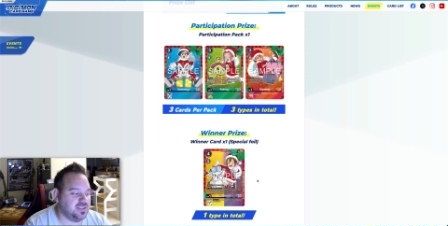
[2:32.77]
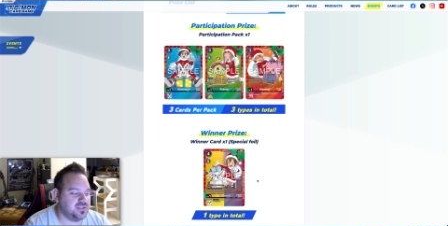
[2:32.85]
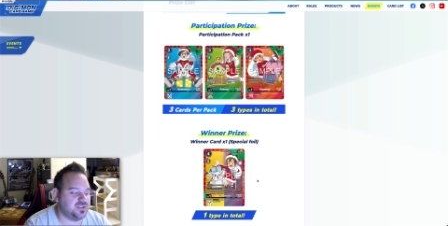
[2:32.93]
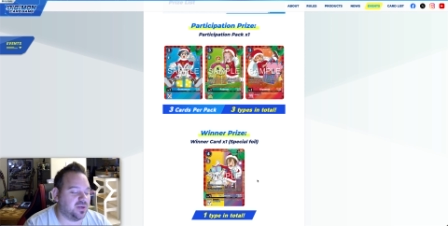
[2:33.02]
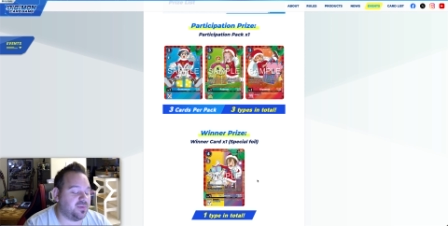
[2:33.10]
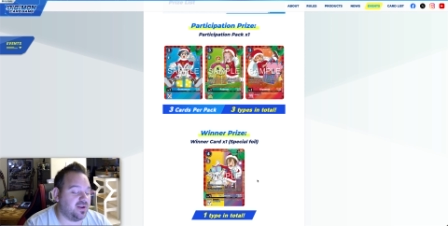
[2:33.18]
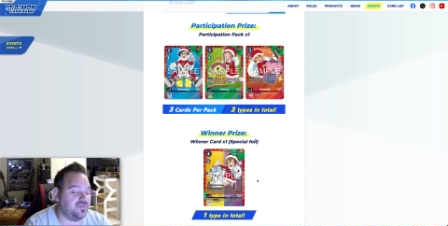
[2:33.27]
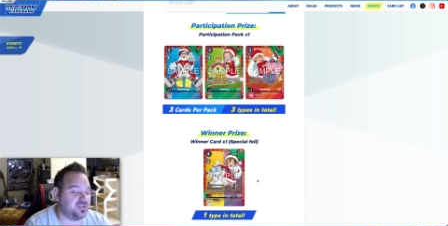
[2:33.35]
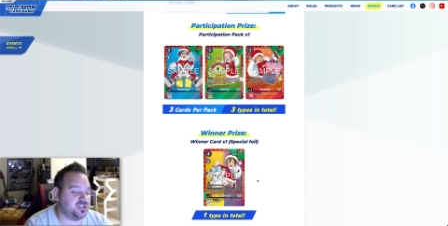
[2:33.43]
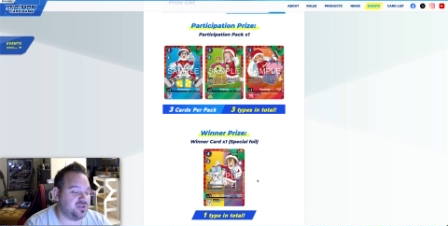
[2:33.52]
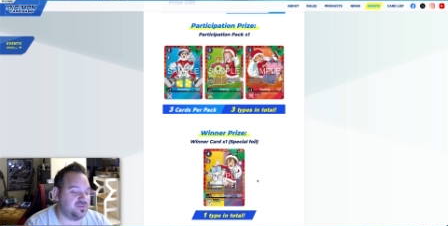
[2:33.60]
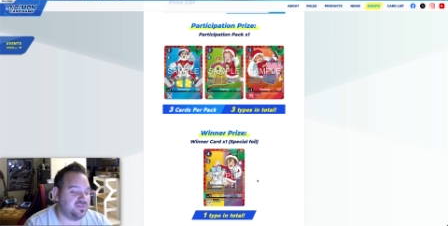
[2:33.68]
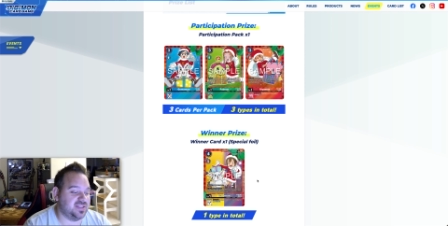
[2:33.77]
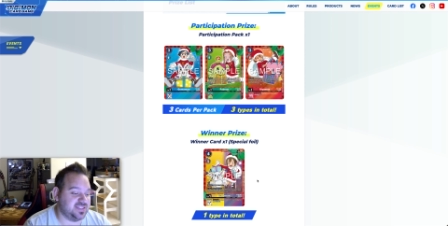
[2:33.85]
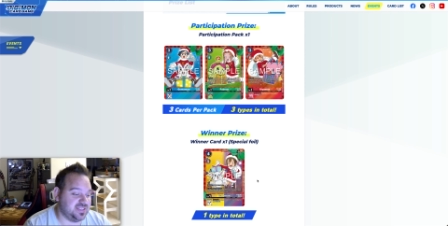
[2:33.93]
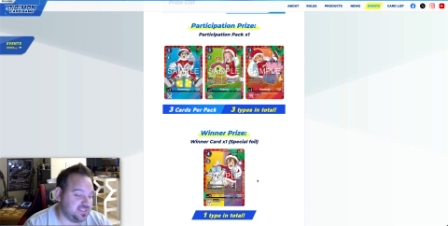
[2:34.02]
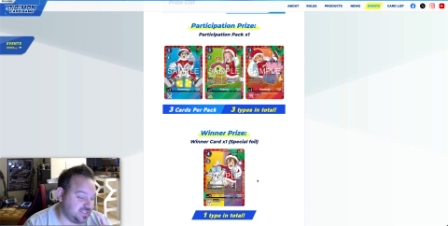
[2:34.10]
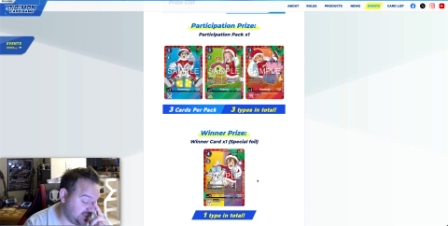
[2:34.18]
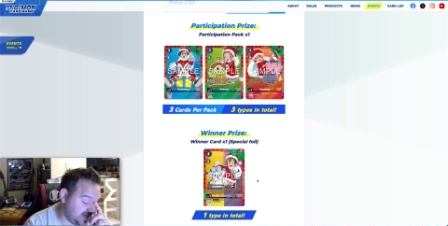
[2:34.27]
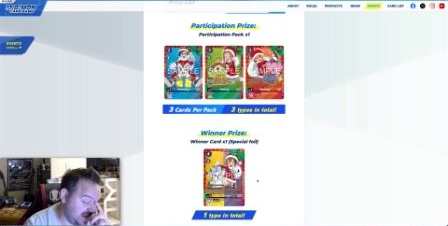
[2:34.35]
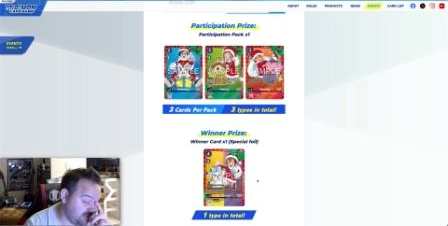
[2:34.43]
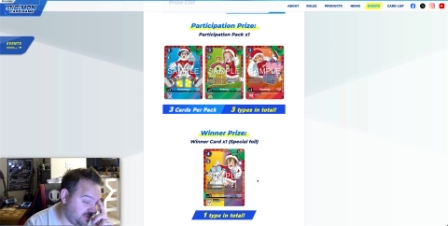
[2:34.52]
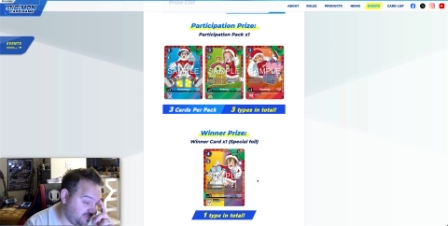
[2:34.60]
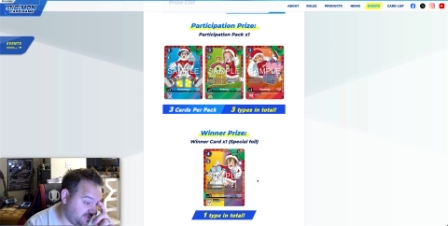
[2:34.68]
So I'm not even sure if this is a
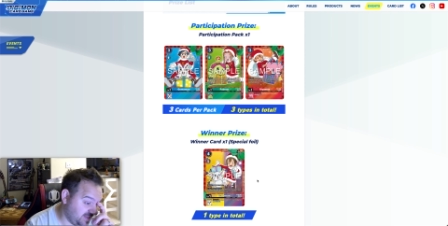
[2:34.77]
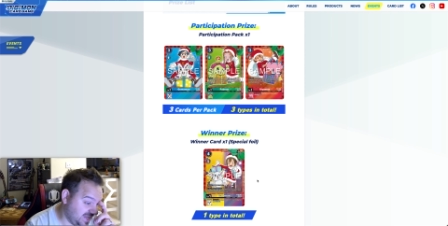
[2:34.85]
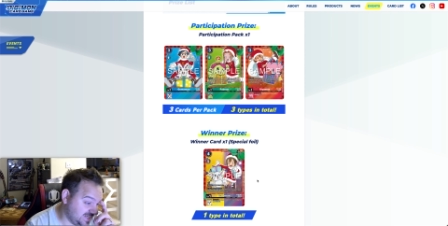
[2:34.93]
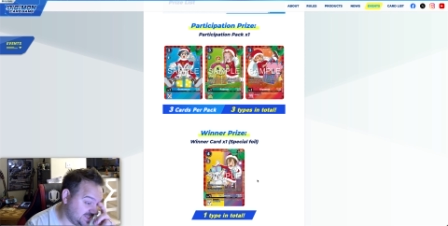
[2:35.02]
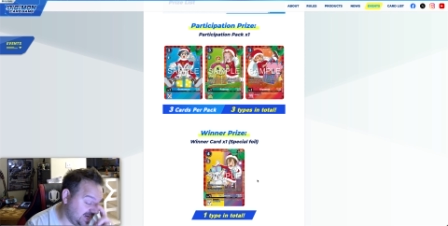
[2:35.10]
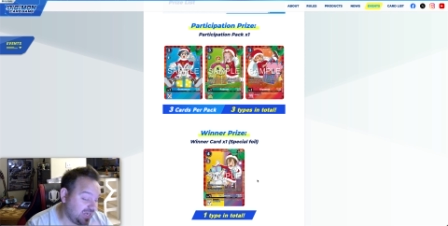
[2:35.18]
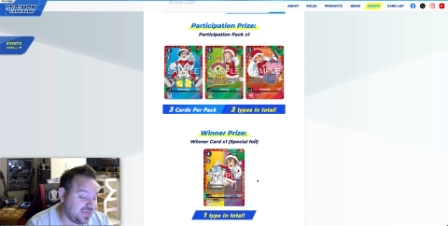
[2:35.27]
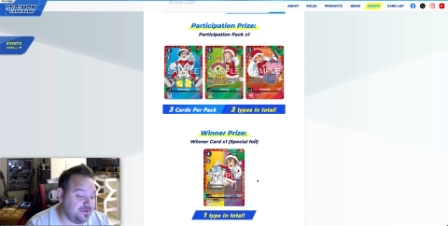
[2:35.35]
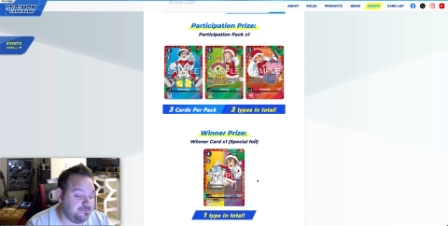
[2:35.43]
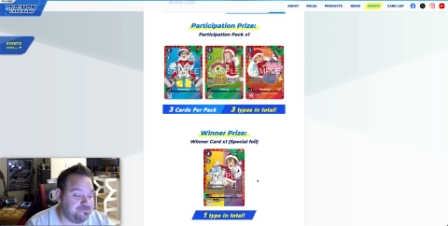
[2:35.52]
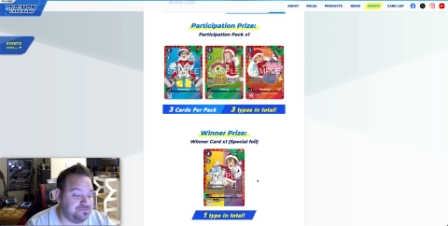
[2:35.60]
staple for that deck.